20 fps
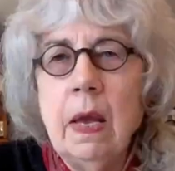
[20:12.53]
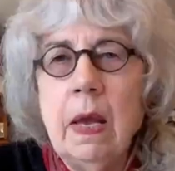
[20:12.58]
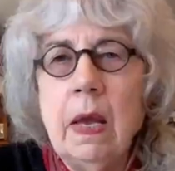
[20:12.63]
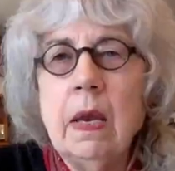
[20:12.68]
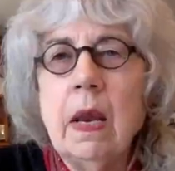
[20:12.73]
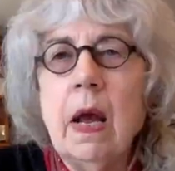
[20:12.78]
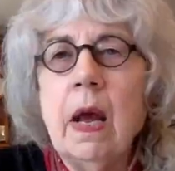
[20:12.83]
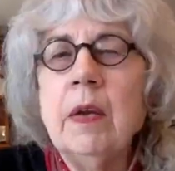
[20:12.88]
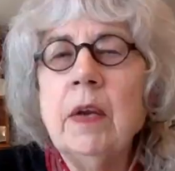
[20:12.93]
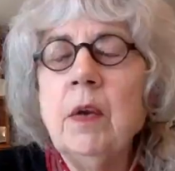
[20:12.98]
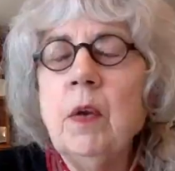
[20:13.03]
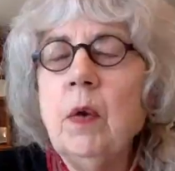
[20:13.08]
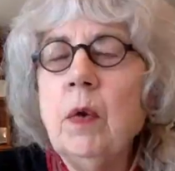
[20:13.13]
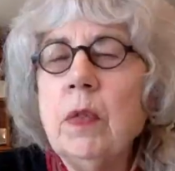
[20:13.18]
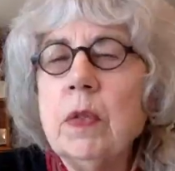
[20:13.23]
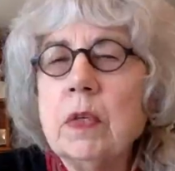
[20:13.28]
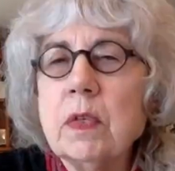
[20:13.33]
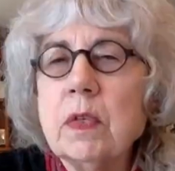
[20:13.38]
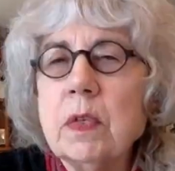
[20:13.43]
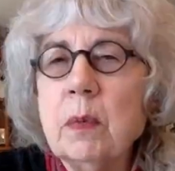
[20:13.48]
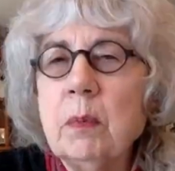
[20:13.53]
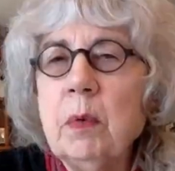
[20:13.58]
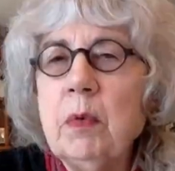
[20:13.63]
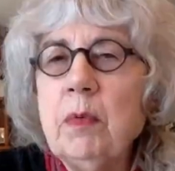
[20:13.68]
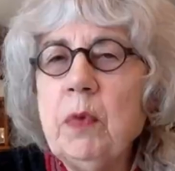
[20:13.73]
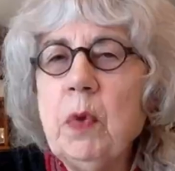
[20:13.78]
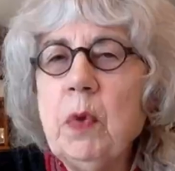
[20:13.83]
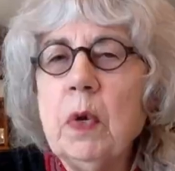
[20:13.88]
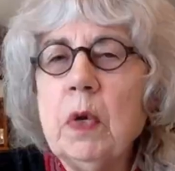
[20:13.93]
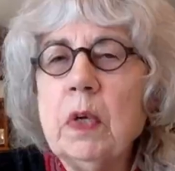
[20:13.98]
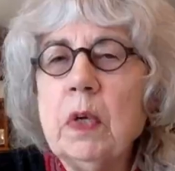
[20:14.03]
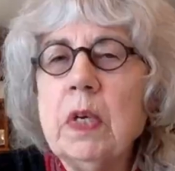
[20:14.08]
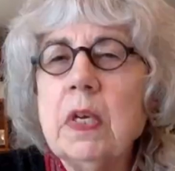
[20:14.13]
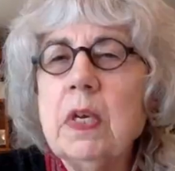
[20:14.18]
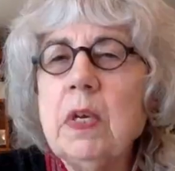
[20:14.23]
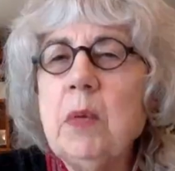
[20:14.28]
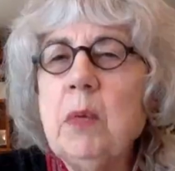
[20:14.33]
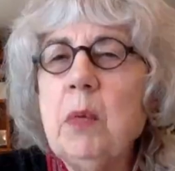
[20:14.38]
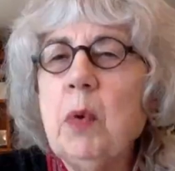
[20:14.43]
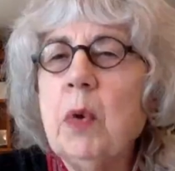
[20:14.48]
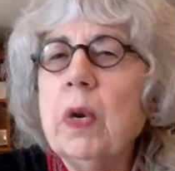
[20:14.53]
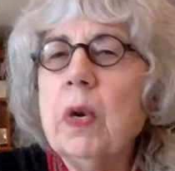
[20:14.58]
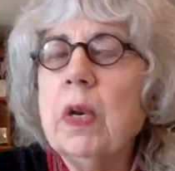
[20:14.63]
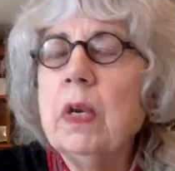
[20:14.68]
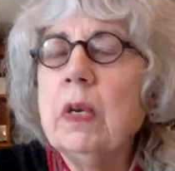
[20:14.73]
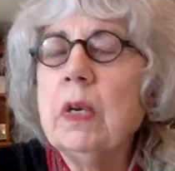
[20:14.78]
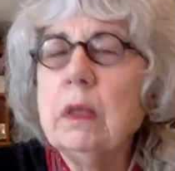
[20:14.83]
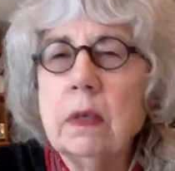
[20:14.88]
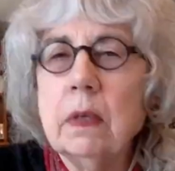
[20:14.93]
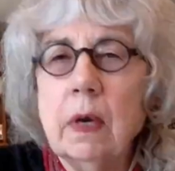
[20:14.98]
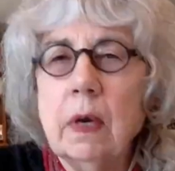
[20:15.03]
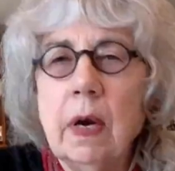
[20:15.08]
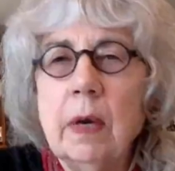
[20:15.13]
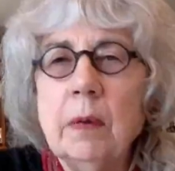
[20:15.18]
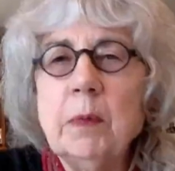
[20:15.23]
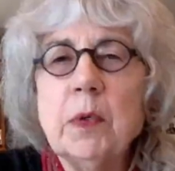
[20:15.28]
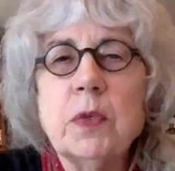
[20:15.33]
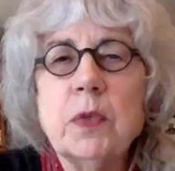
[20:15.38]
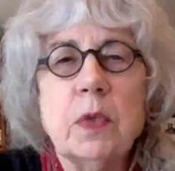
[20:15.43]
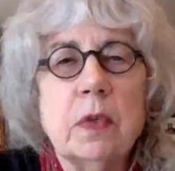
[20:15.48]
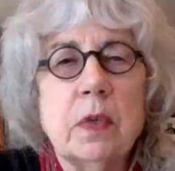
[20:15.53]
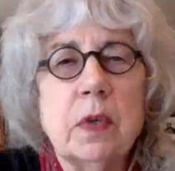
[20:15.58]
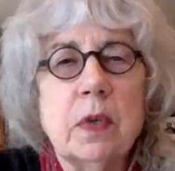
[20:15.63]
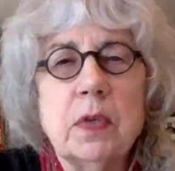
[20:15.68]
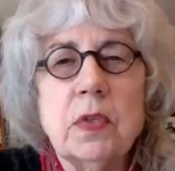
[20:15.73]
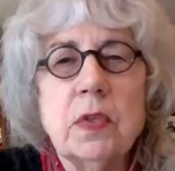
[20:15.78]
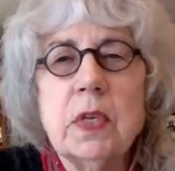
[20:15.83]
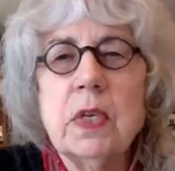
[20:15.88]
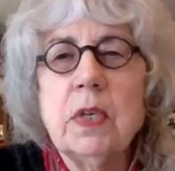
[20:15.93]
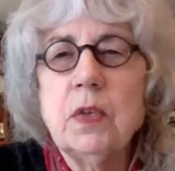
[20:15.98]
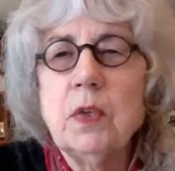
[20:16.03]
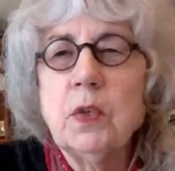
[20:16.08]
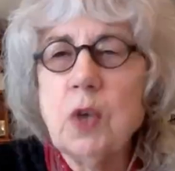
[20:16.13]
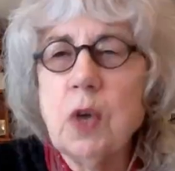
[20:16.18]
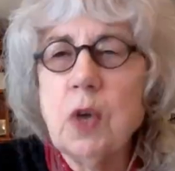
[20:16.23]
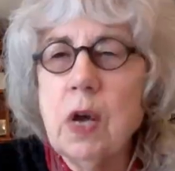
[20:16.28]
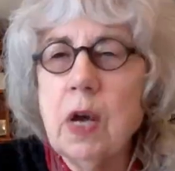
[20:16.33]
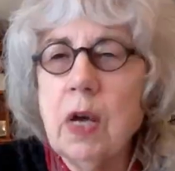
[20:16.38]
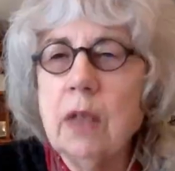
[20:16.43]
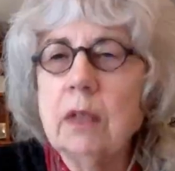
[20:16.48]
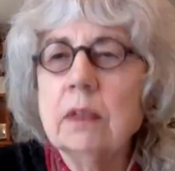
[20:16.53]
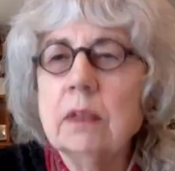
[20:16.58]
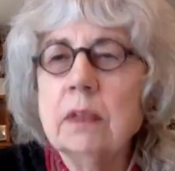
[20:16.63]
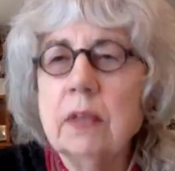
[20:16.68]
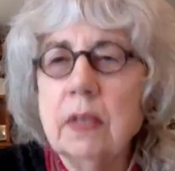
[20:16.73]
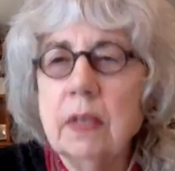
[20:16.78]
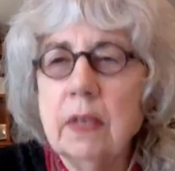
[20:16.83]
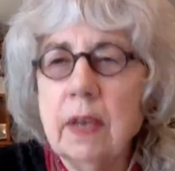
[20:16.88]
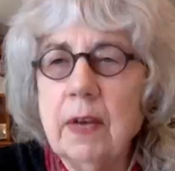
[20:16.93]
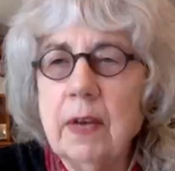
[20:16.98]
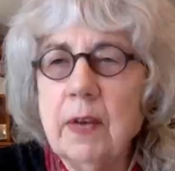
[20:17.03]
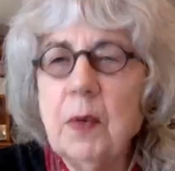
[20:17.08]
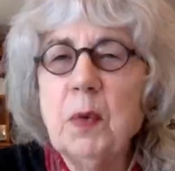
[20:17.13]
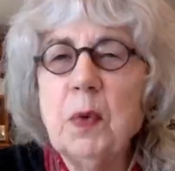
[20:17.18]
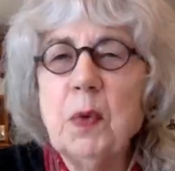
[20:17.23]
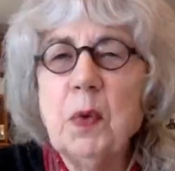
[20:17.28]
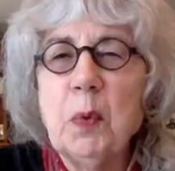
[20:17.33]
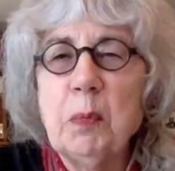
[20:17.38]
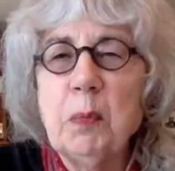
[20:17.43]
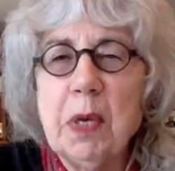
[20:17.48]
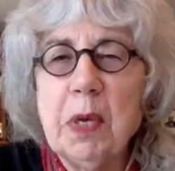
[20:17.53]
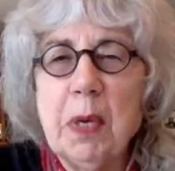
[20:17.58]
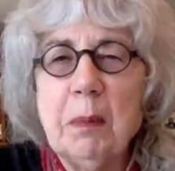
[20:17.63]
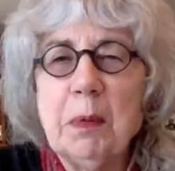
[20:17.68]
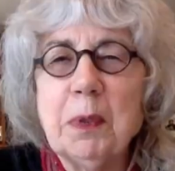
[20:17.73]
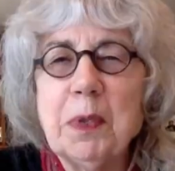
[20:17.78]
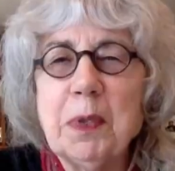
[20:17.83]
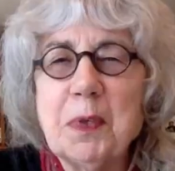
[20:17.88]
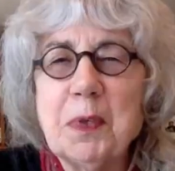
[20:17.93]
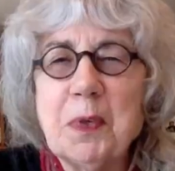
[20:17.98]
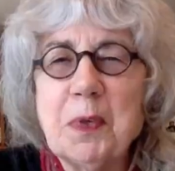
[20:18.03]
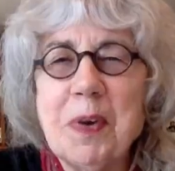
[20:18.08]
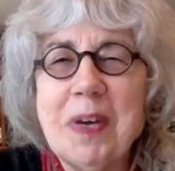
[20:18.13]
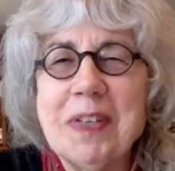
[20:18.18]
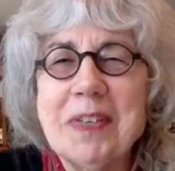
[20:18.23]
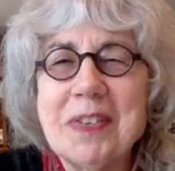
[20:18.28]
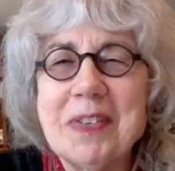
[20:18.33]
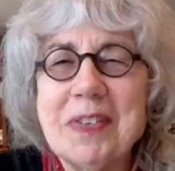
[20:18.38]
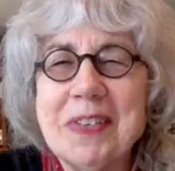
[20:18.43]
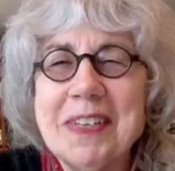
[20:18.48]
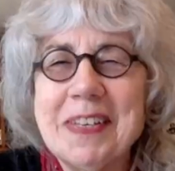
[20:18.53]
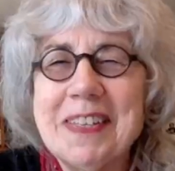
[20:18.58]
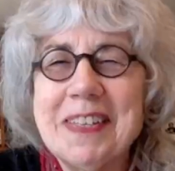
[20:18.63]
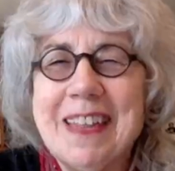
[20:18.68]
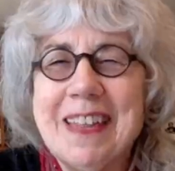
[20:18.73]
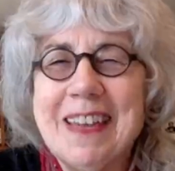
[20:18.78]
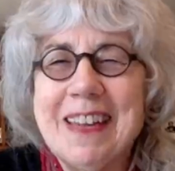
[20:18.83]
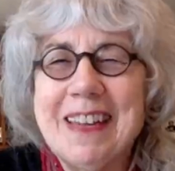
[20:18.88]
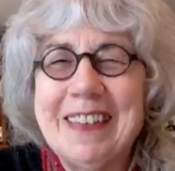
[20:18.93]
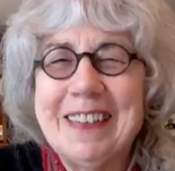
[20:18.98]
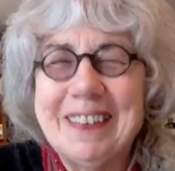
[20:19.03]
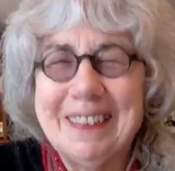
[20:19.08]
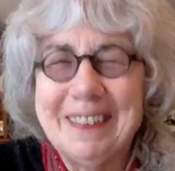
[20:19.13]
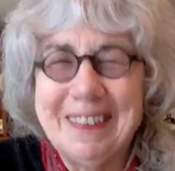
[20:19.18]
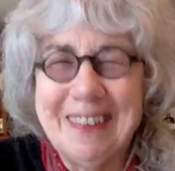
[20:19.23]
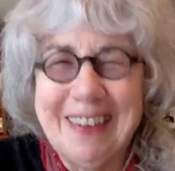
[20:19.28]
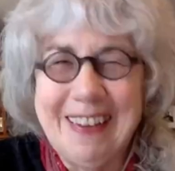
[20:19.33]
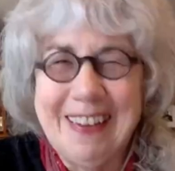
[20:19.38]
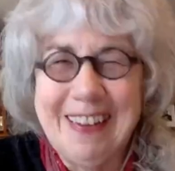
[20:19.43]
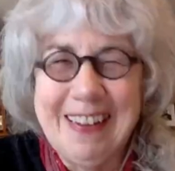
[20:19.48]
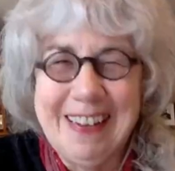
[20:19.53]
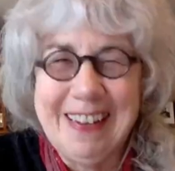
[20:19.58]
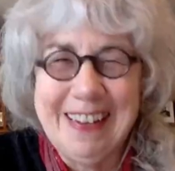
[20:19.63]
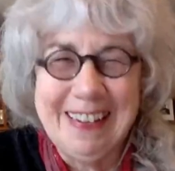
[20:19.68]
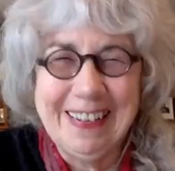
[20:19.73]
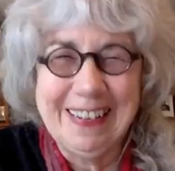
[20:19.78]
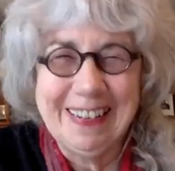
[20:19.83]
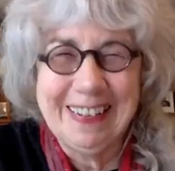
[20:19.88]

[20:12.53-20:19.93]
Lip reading: And I know that some of you are keyboarding. I'm just going to say jot, and I know you'll be able to translate that, okay?